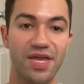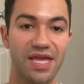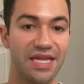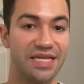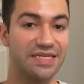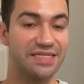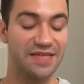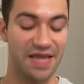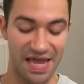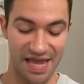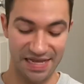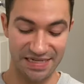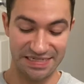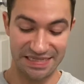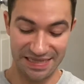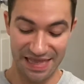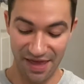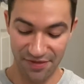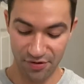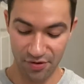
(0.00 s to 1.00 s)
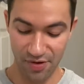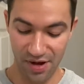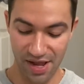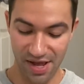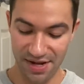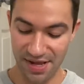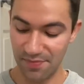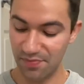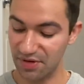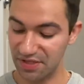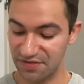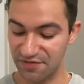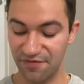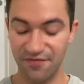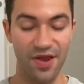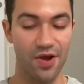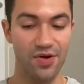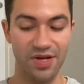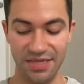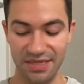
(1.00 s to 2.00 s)
It has leather on it, but it's
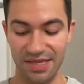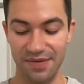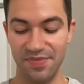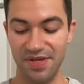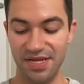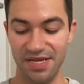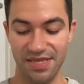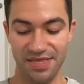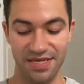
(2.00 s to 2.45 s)
very limited.